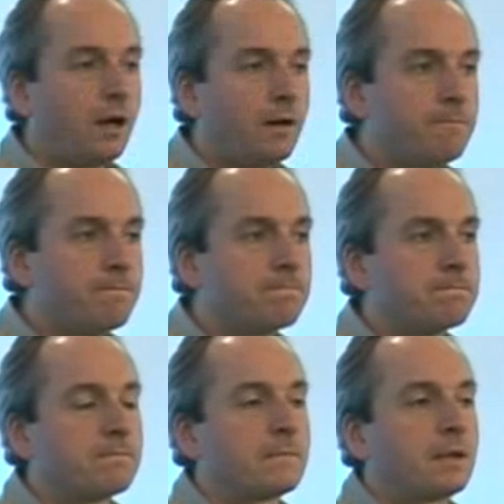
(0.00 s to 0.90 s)
I
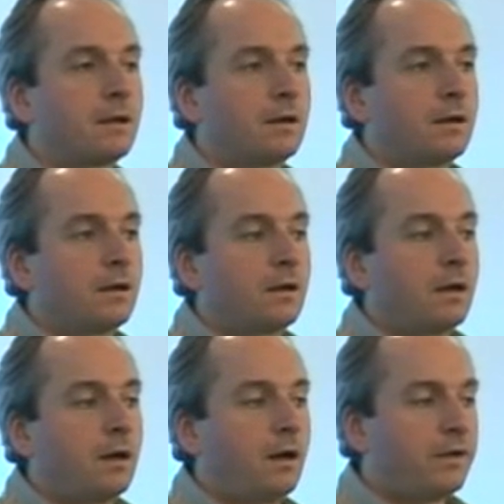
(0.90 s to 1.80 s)

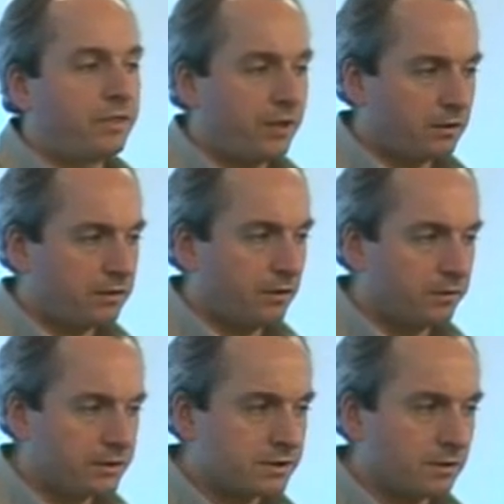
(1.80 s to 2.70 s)
think the honest